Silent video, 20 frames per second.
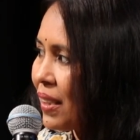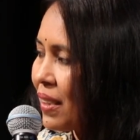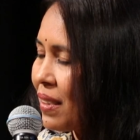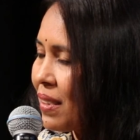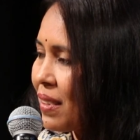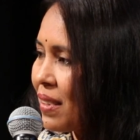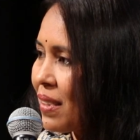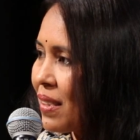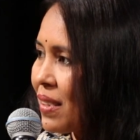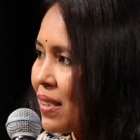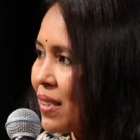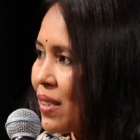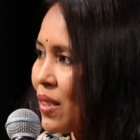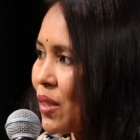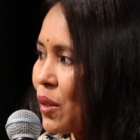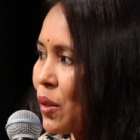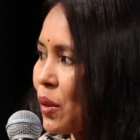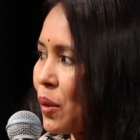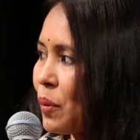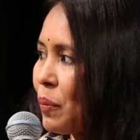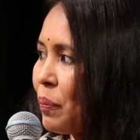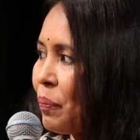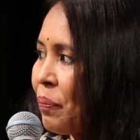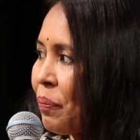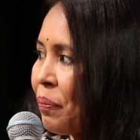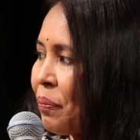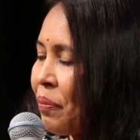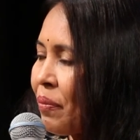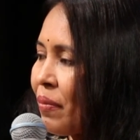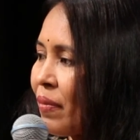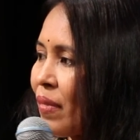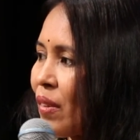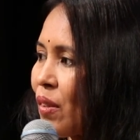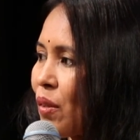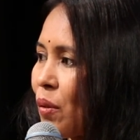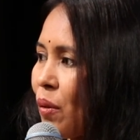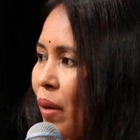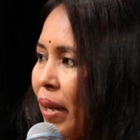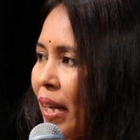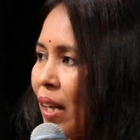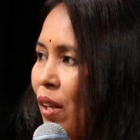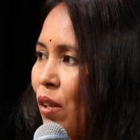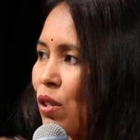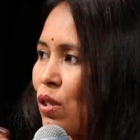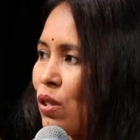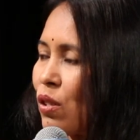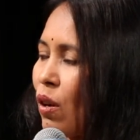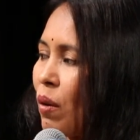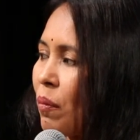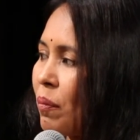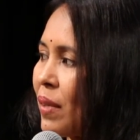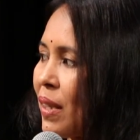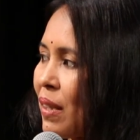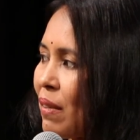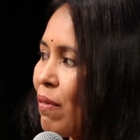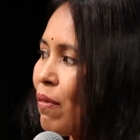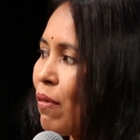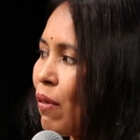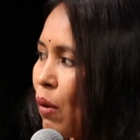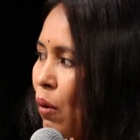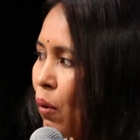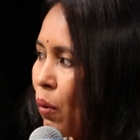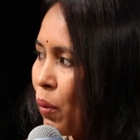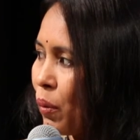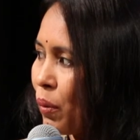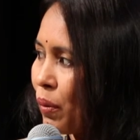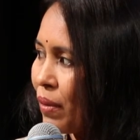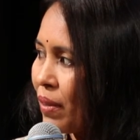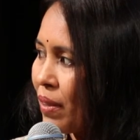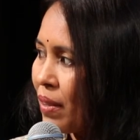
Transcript: It is, so I cannot stop that flow.